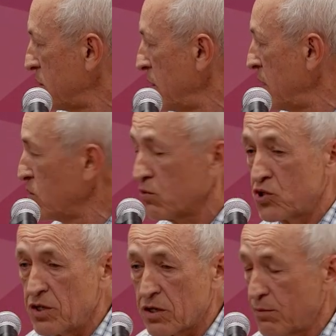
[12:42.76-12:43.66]
And you
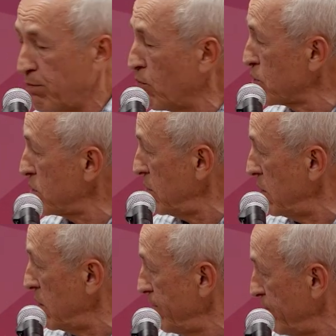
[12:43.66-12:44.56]
generate both
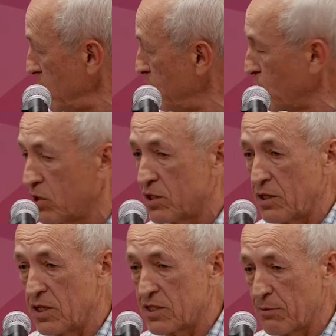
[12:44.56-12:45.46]
immune
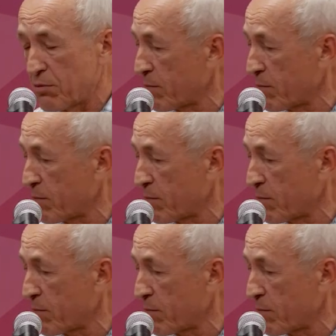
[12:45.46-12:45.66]
receptor